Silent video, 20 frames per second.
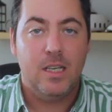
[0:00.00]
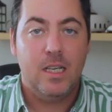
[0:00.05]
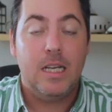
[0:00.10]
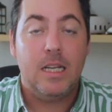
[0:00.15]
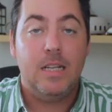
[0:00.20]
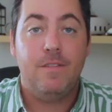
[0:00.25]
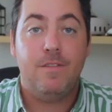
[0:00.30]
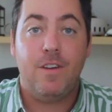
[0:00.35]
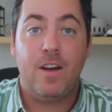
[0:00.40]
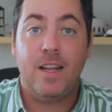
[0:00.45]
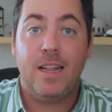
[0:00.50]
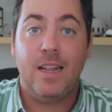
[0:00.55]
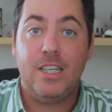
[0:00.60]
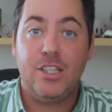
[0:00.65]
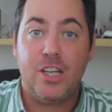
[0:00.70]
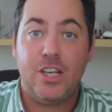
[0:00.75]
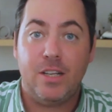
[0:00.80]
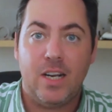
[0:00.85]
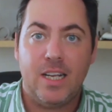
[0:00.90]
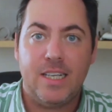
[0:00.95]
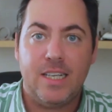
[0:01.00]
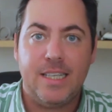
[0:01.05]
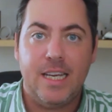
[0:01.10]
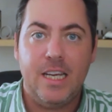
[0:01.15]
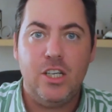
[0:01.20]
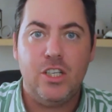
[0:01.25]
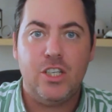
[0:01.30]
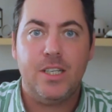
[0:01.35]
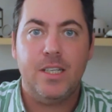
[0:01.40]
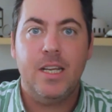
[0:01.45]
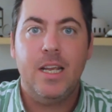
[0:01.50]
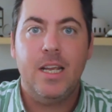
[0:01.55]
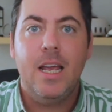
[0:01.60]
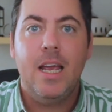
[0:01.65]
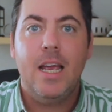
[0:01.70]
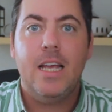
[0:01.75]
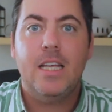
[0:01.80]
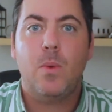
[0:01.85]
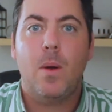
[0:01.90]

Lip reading: And finally, generalization is